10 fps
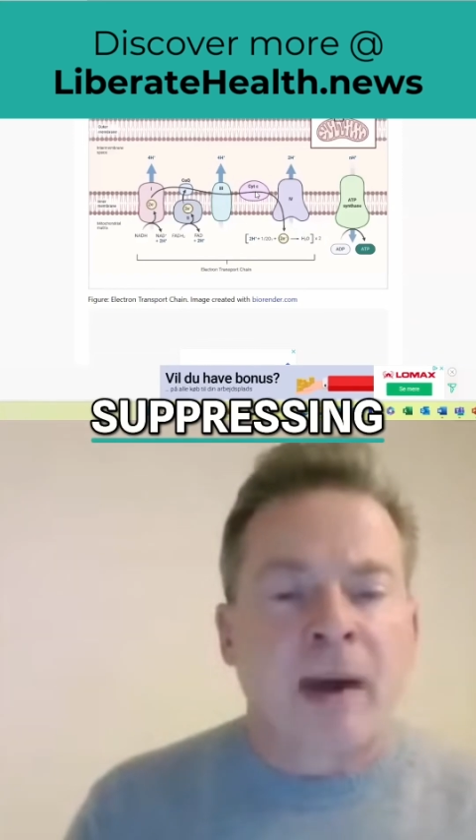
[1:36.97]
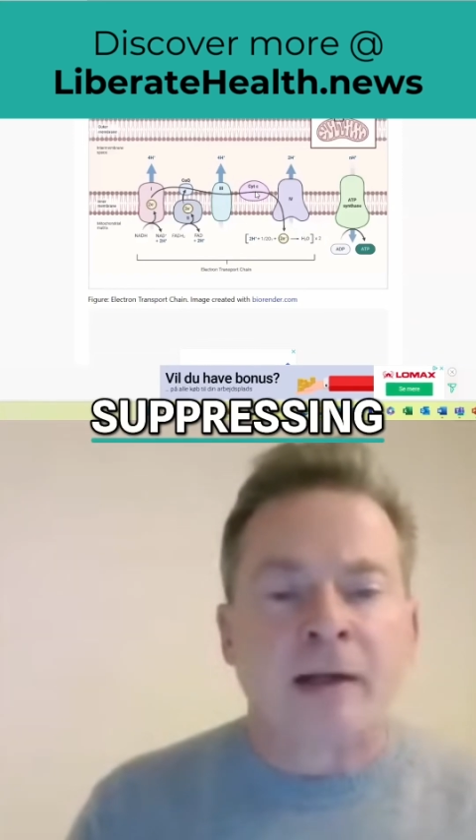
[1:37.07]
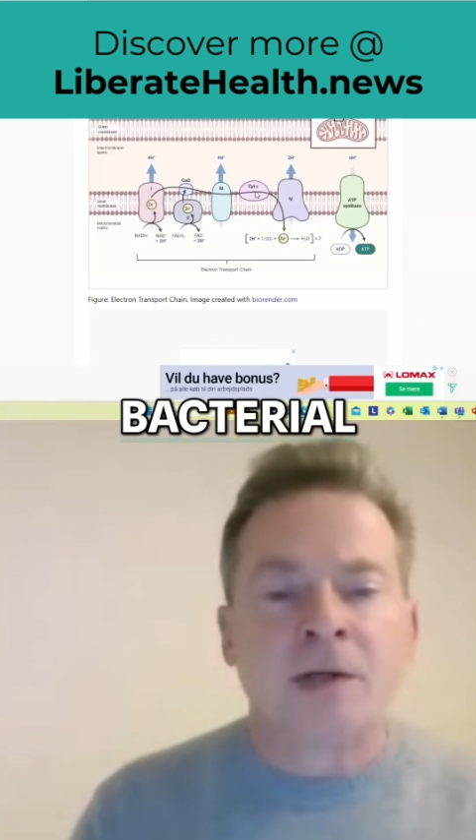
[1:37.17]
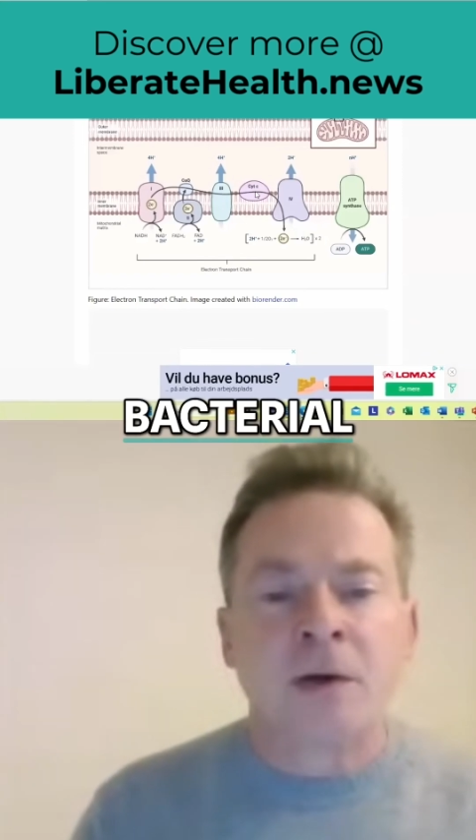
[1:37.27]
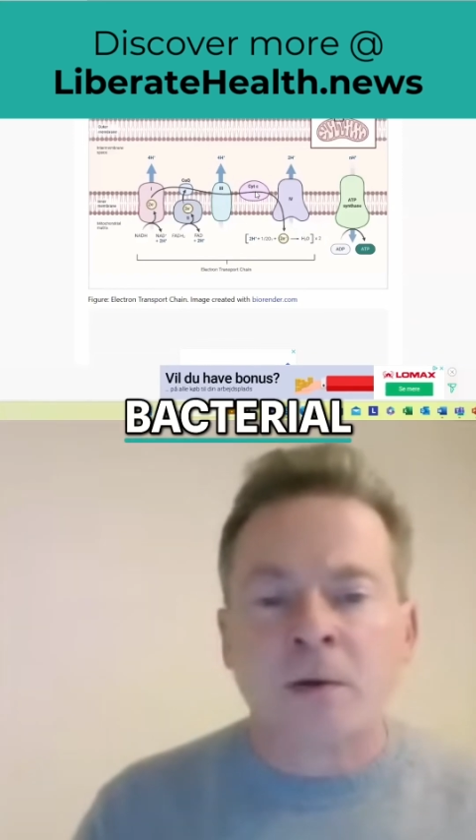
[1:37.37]

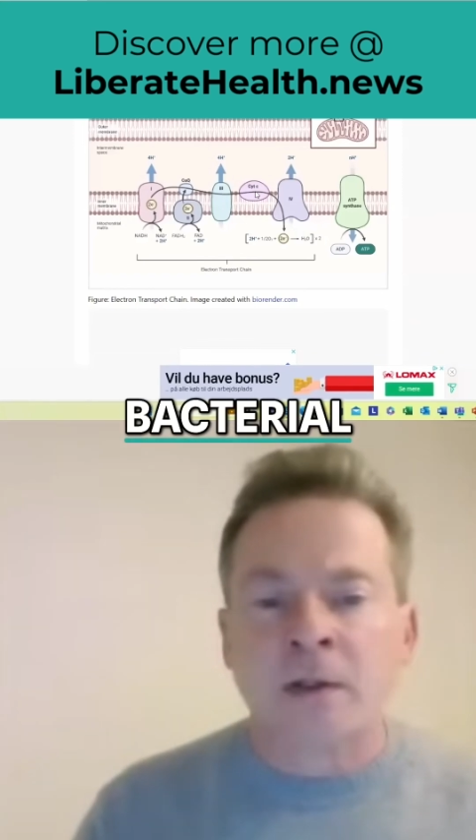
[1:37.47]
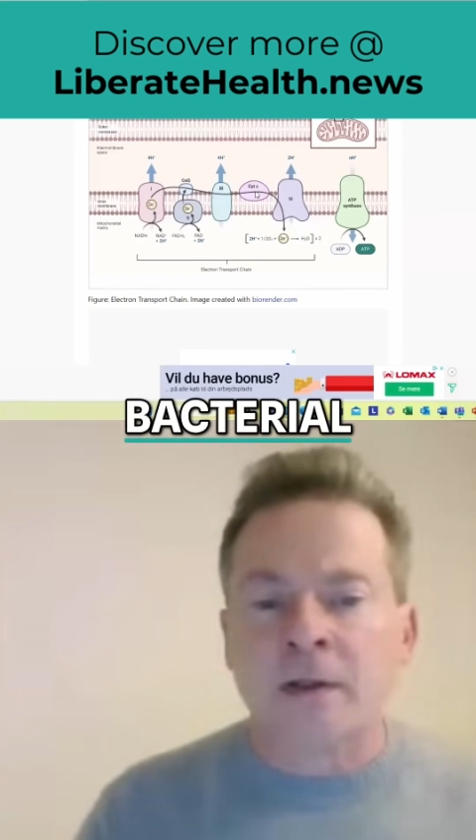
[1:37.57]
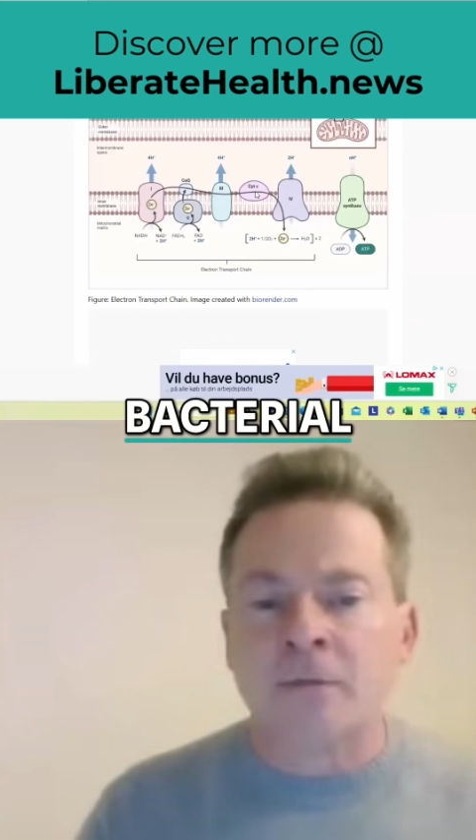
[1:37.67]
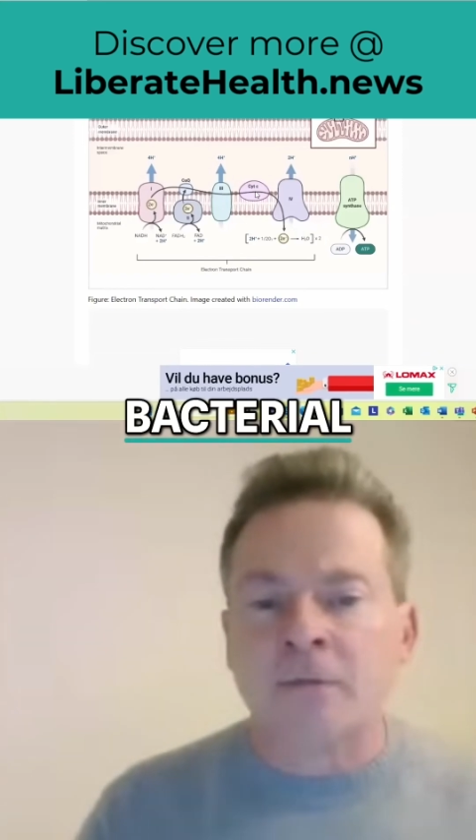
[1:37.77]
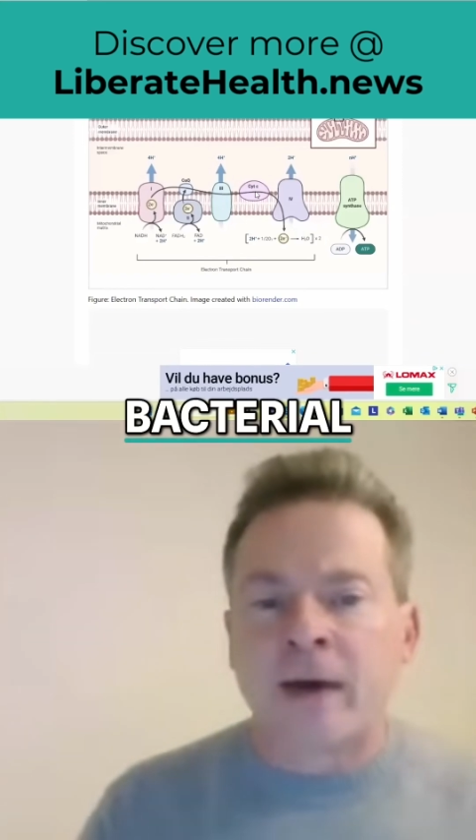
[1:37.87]

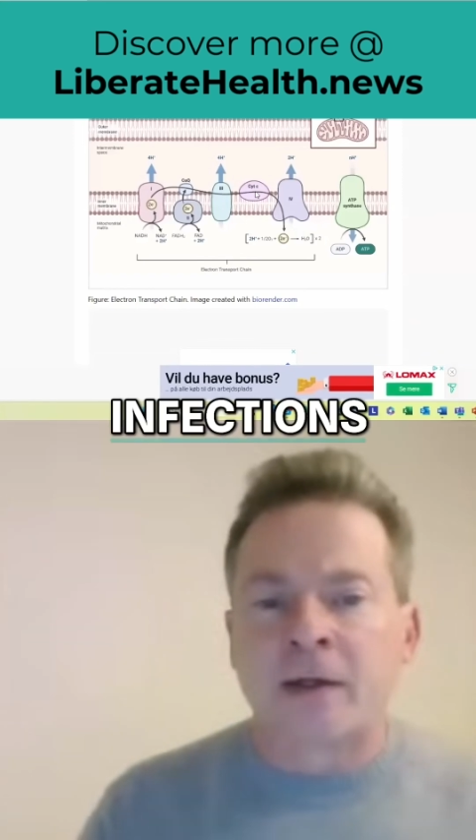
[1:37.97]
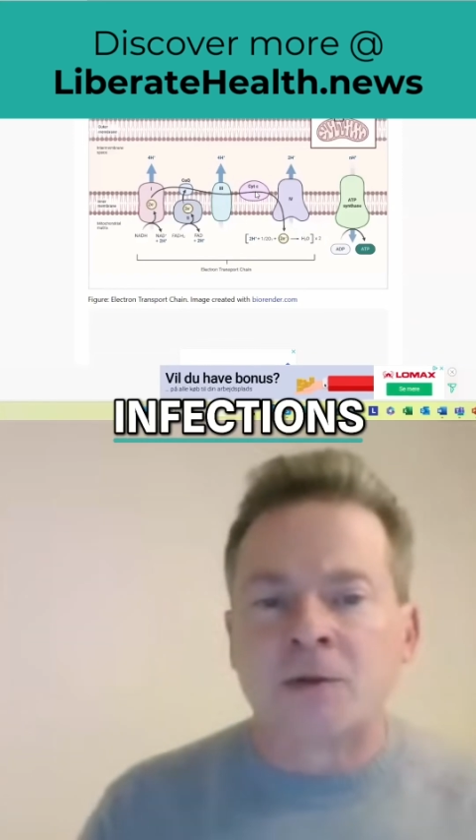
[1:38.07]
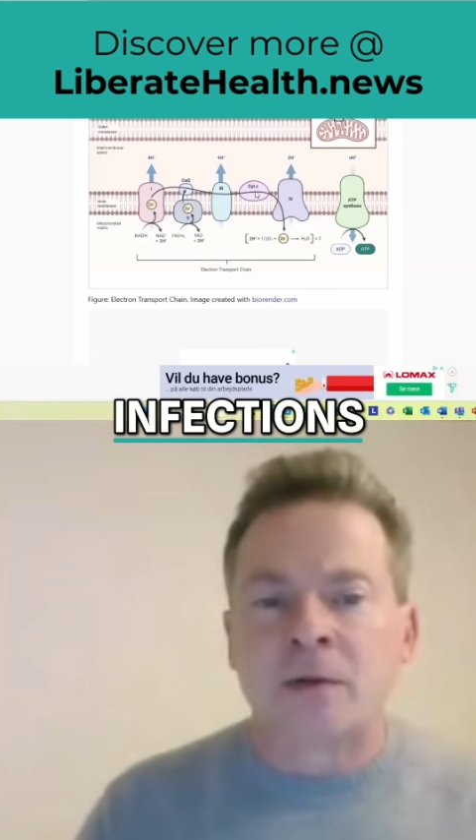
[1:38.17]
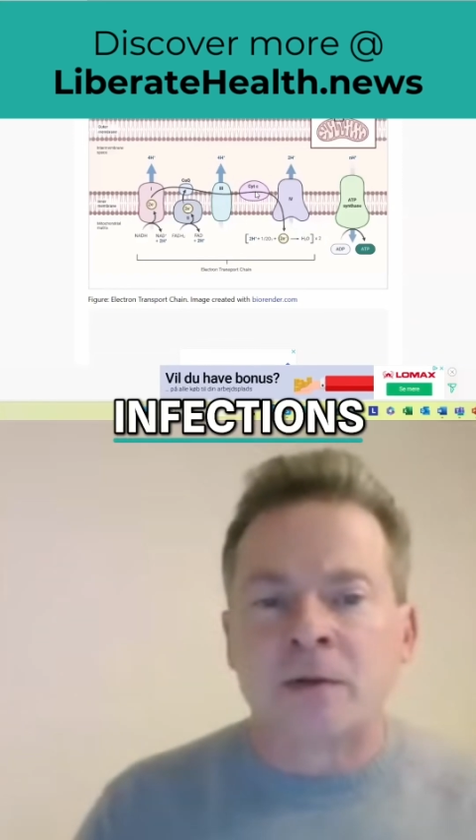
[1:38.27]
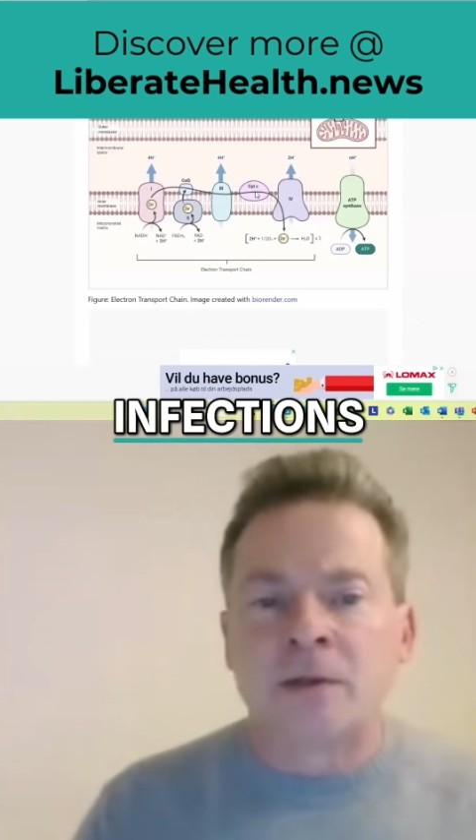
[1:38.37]
bacterial
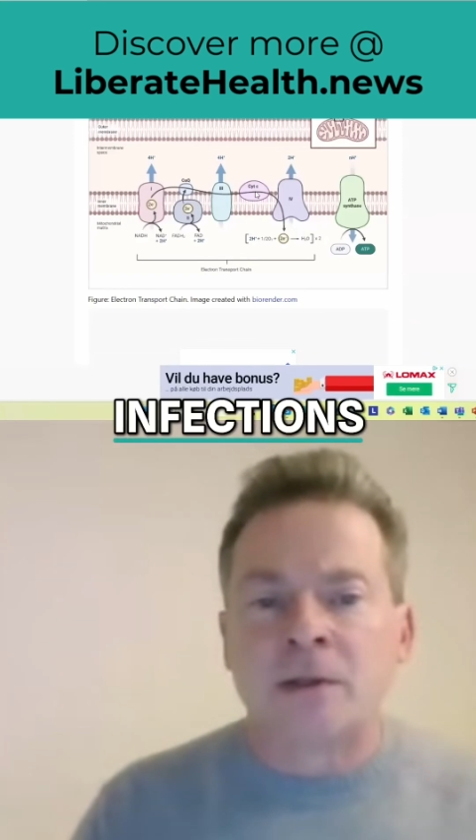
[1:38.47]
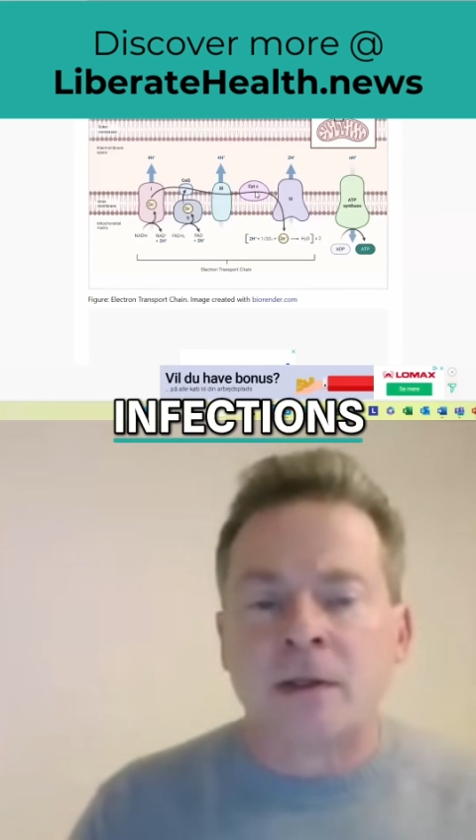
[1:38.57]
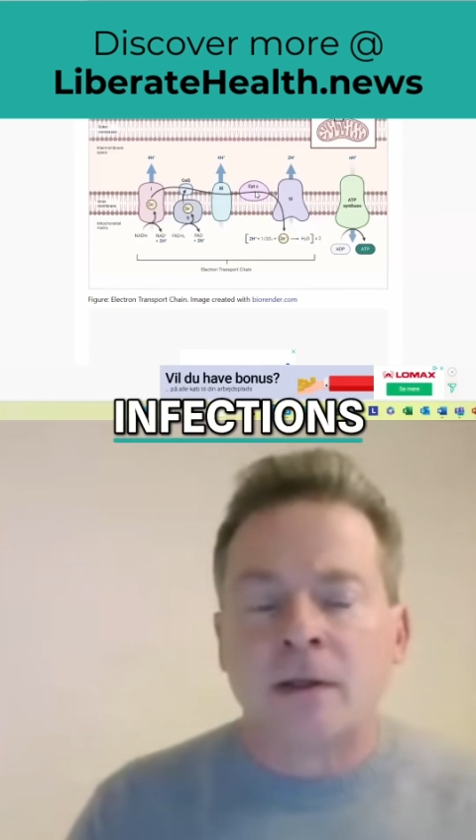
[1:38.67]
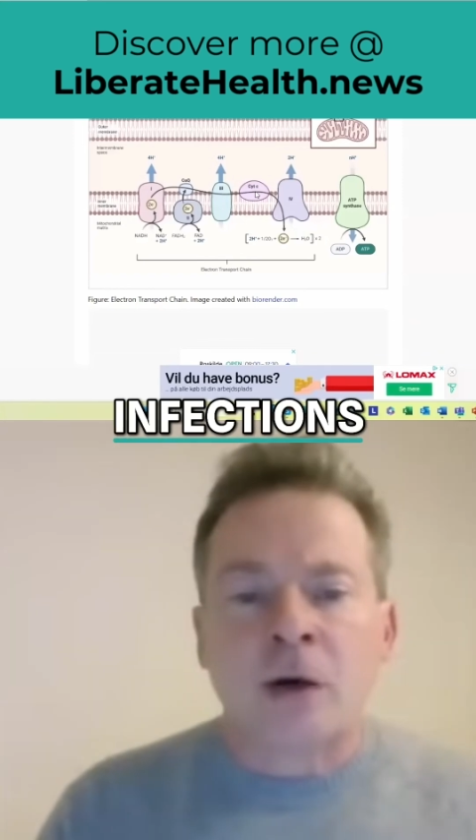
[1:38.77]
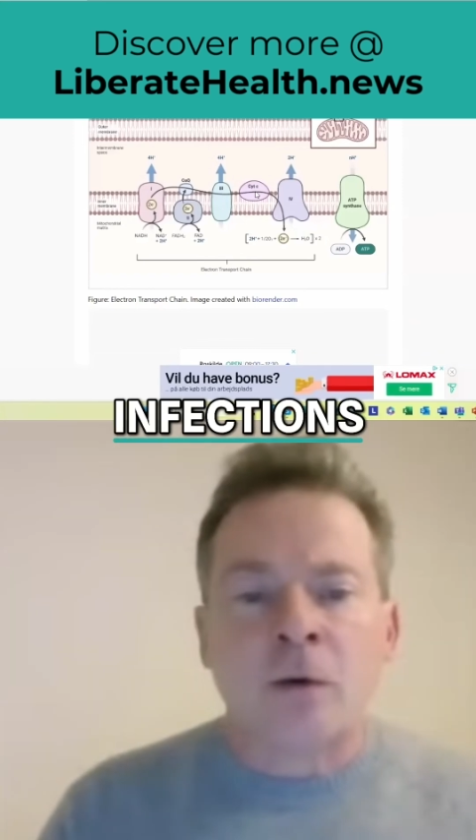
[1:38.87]

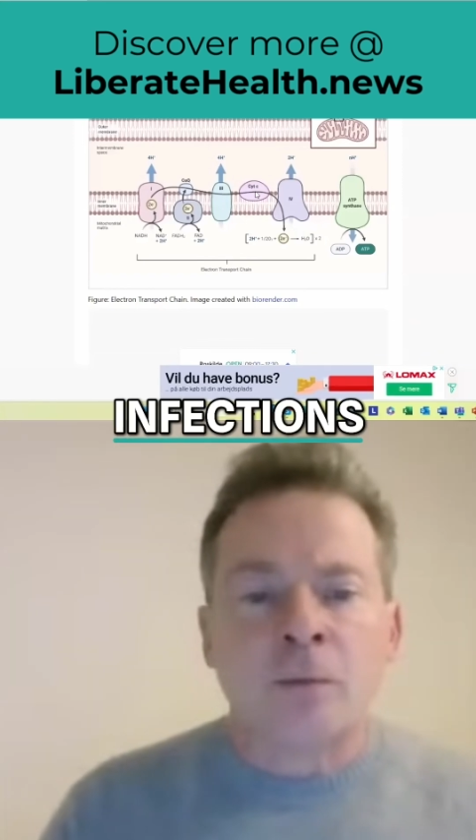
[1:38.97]
infections.